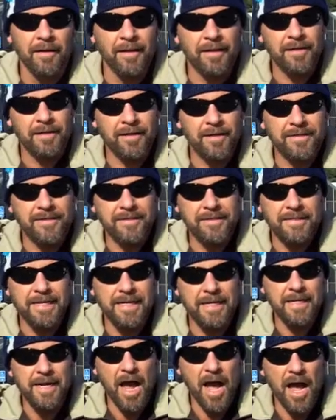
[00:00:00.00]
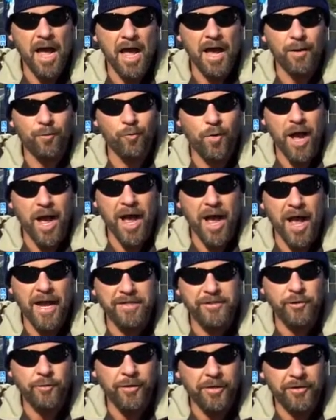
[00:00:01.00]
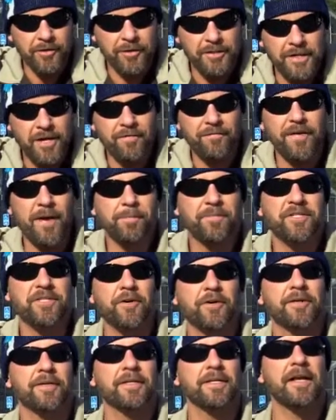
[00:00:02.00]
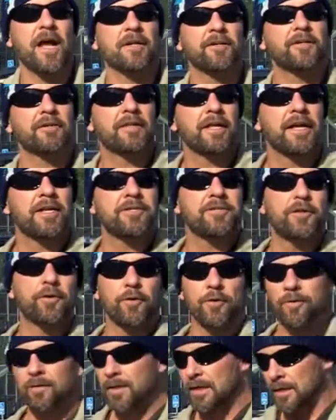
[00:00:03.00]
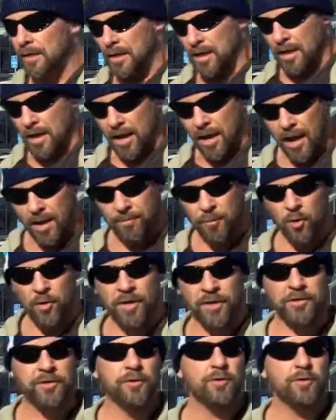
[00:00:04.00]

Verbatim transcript: In this DIY, do-it-yourself episode of the Dr. Clay Show, I'm going